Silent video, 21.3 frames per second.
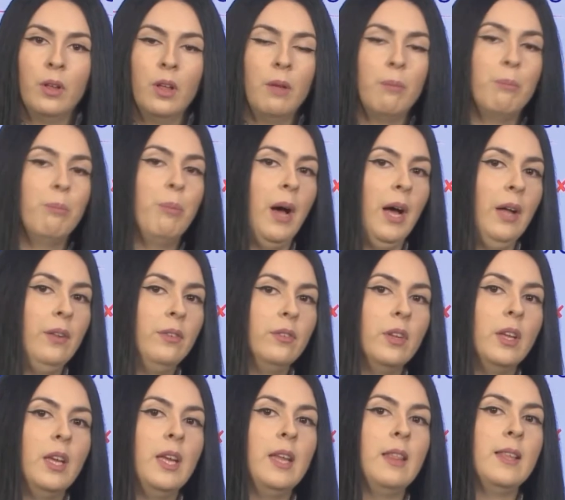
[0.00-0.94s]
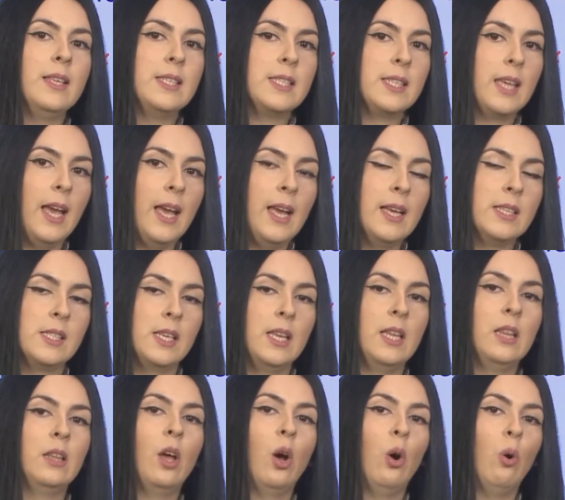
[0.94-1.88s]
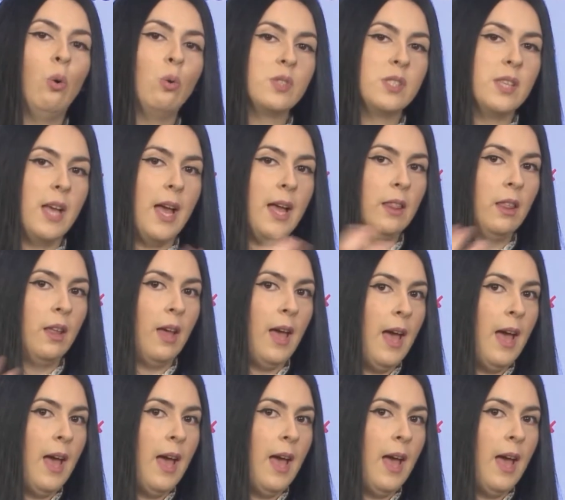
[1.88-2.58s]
But in this case, it goes at the